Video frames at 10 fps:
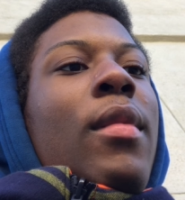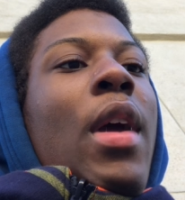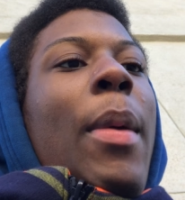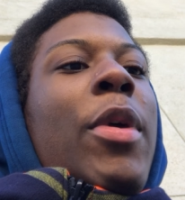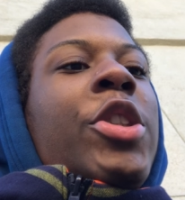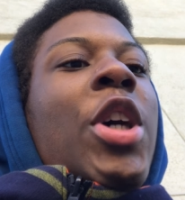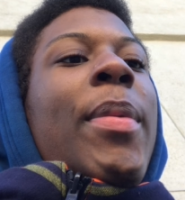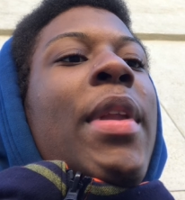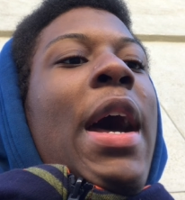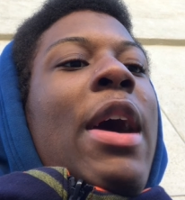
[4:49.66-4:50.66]
I'm gonna
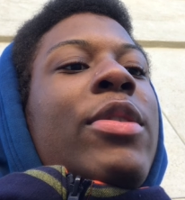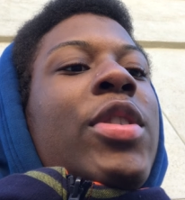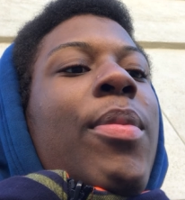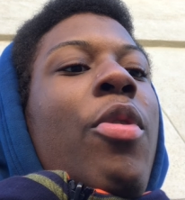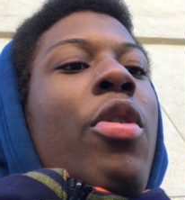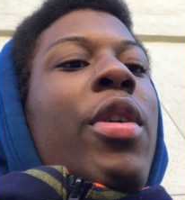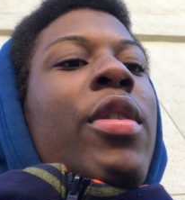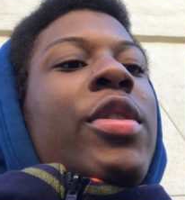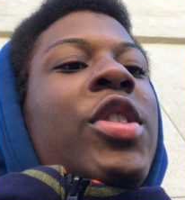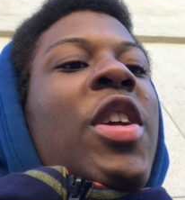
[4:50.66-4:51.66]
jump down to
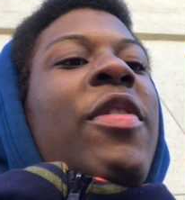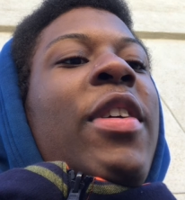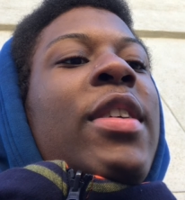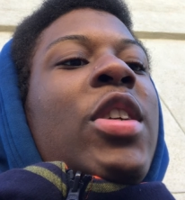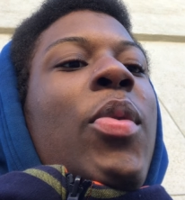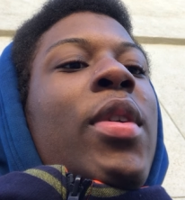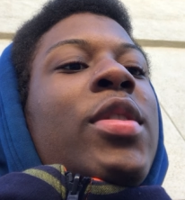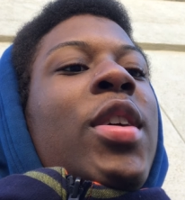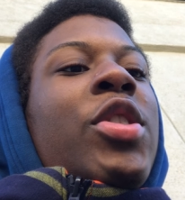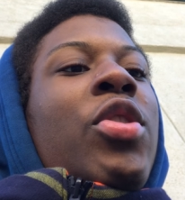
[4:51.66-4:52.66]
more chief things I want to
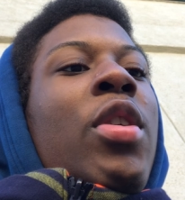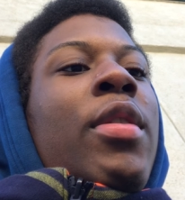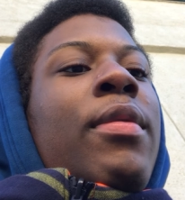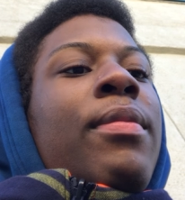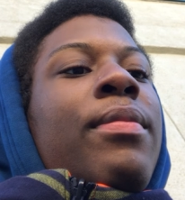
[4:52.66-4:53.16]
touch on.